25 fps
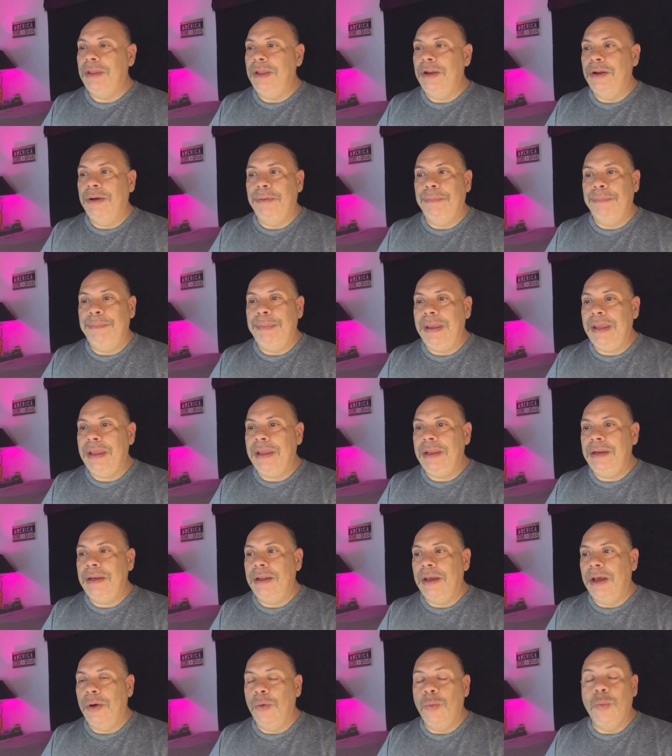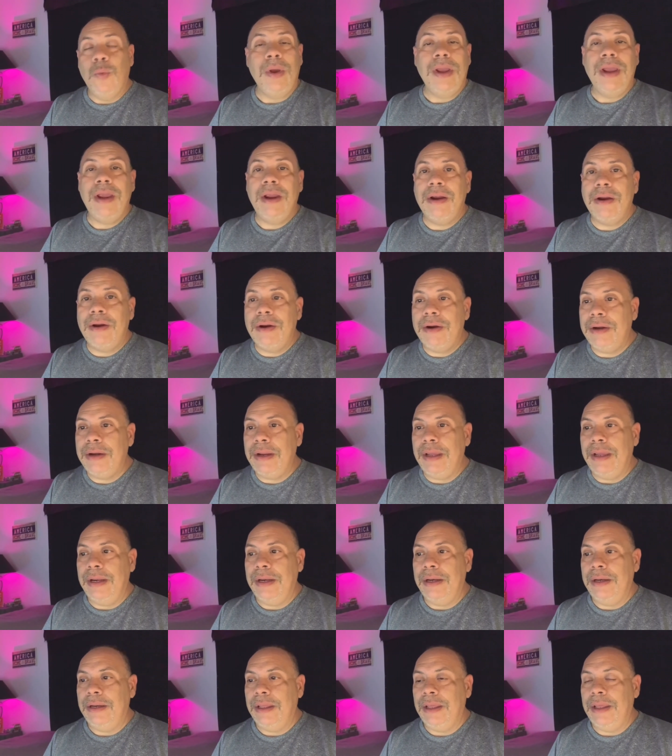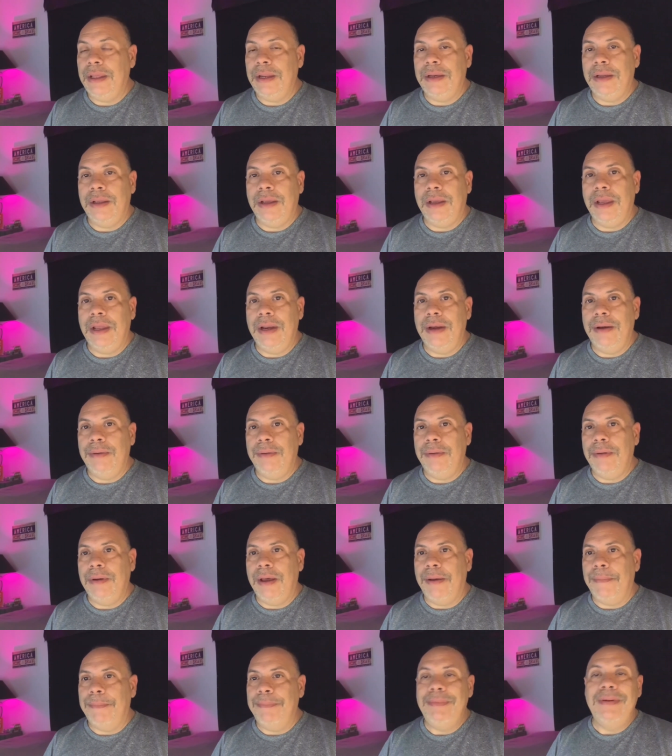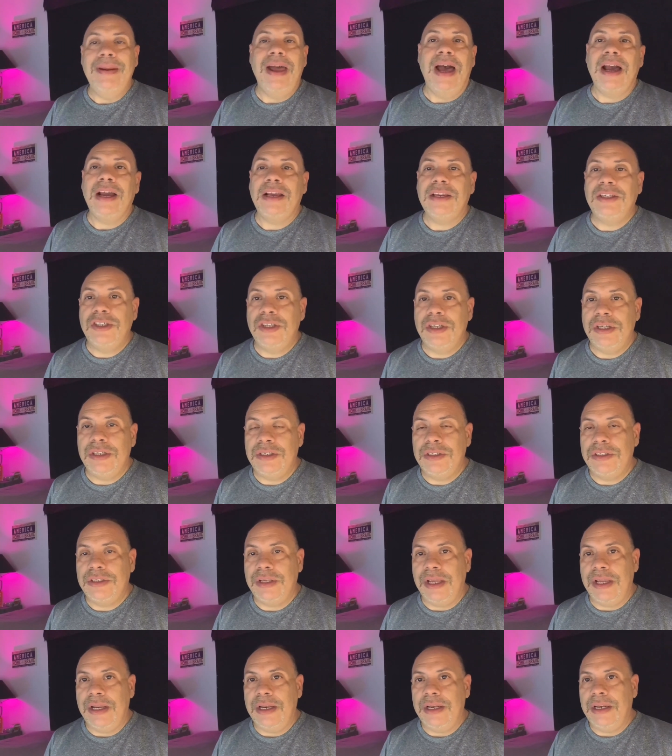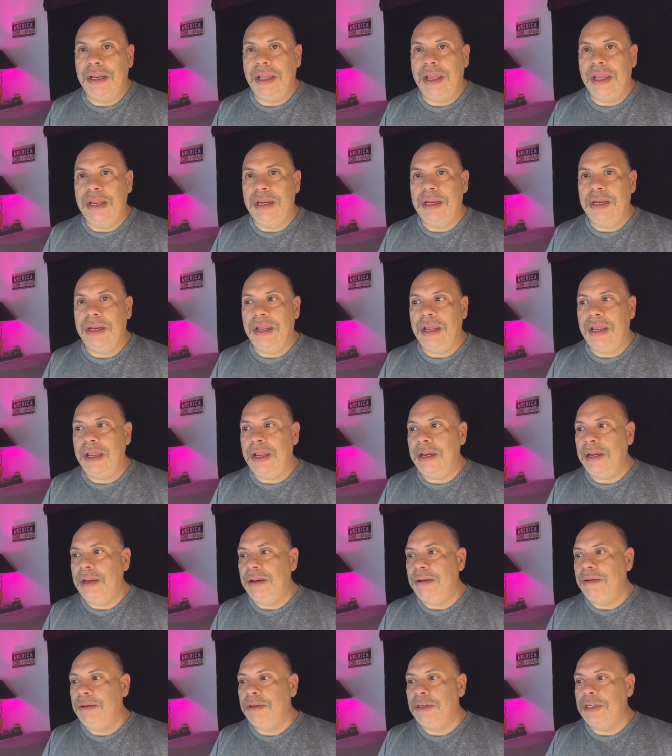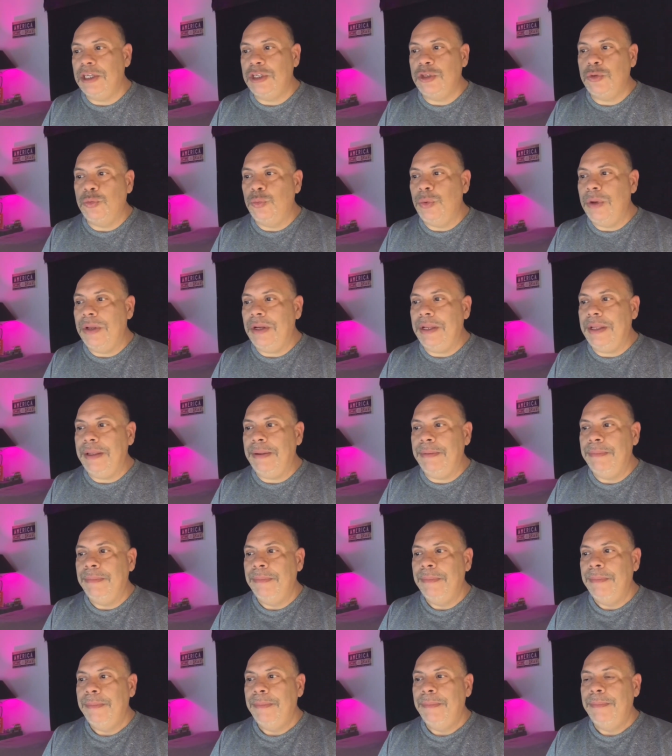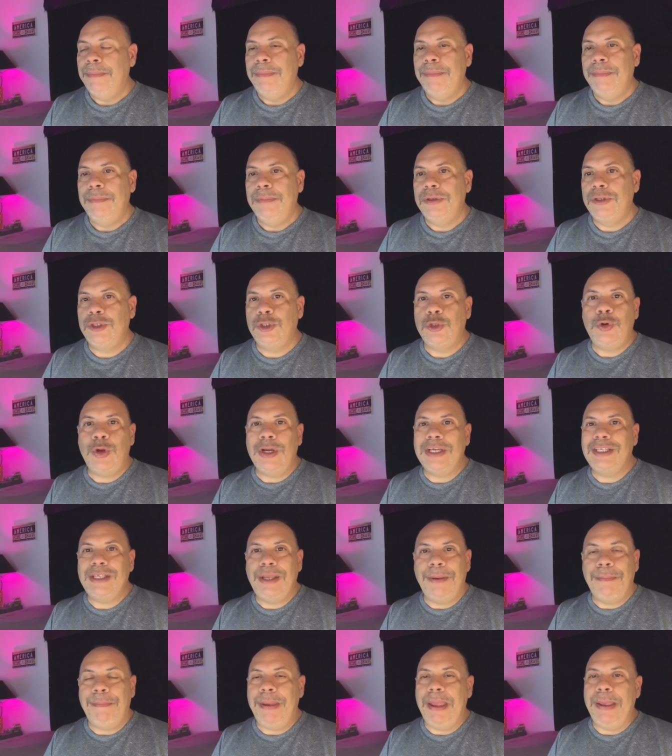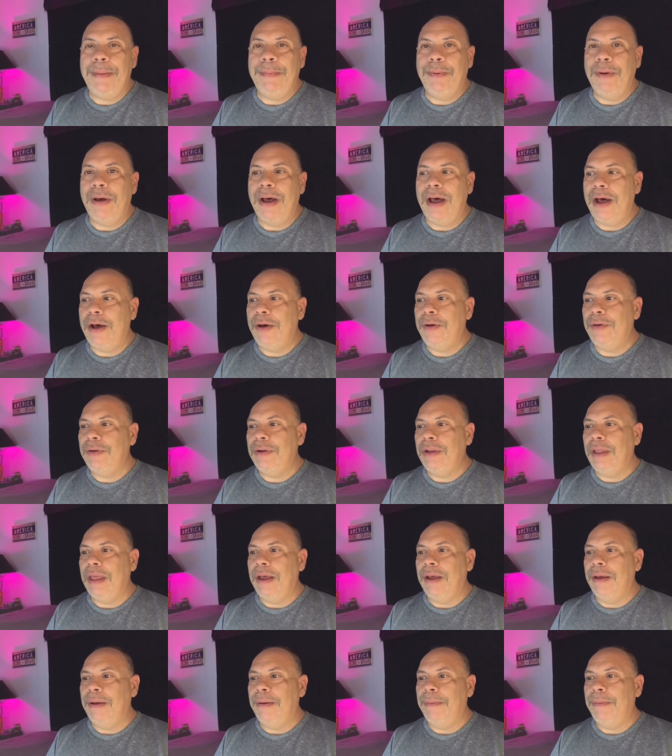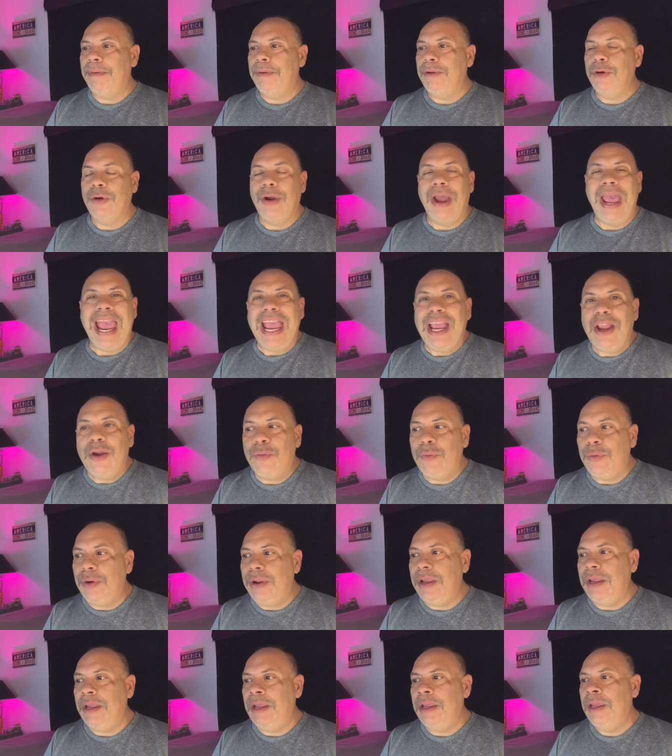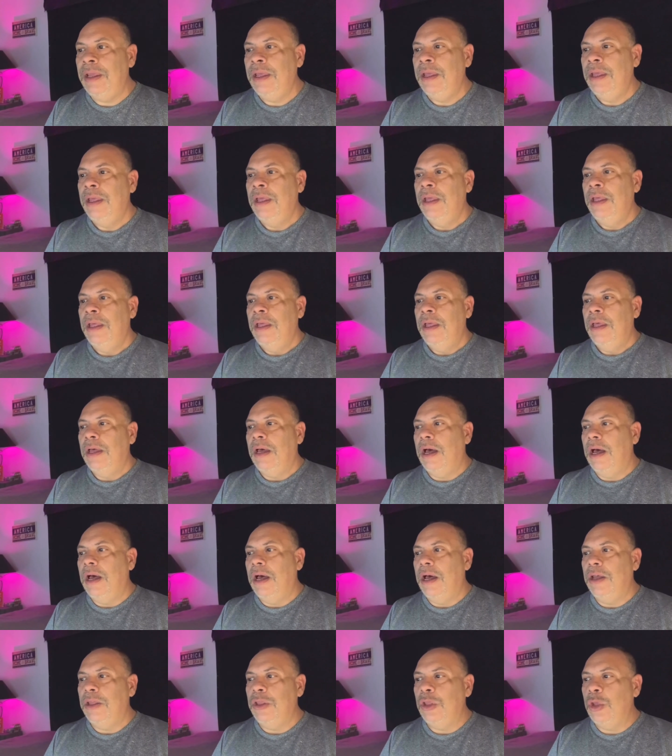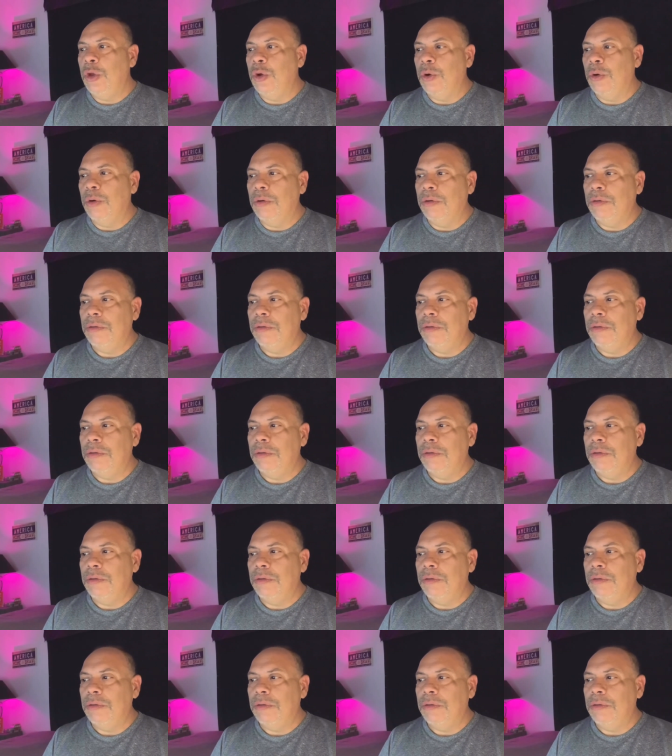being weird and obnoxious and just really stressing people out, you're angry, you're